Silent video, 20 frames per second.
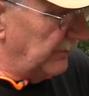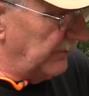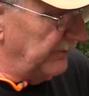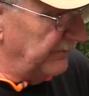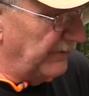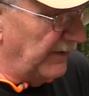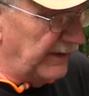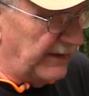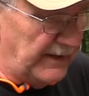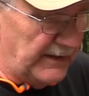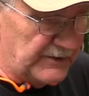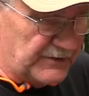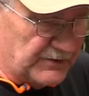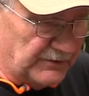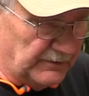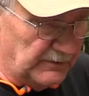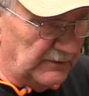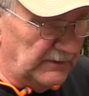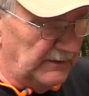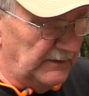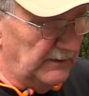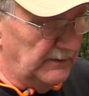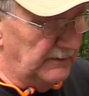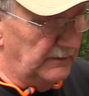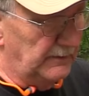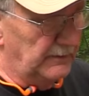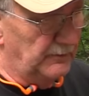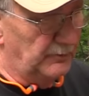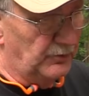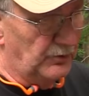were in financial uh,
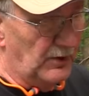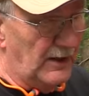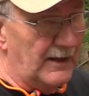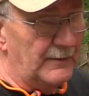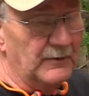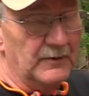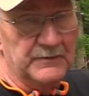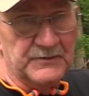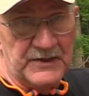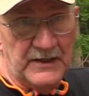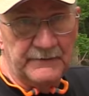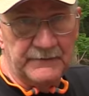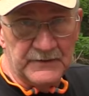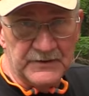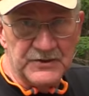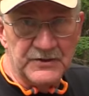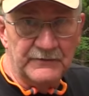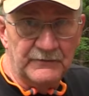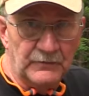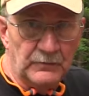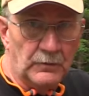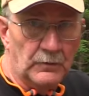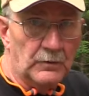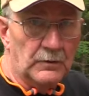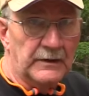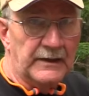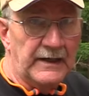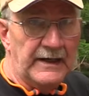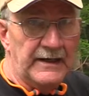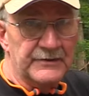problems after the Civil
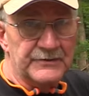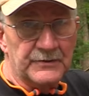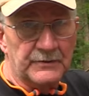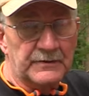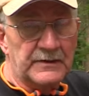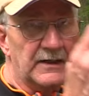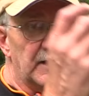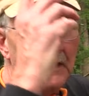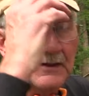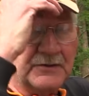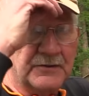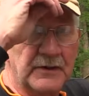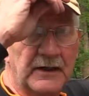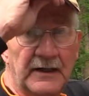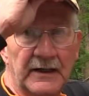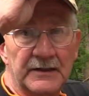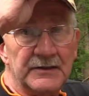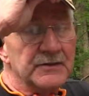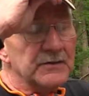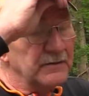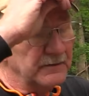War, canceled contracts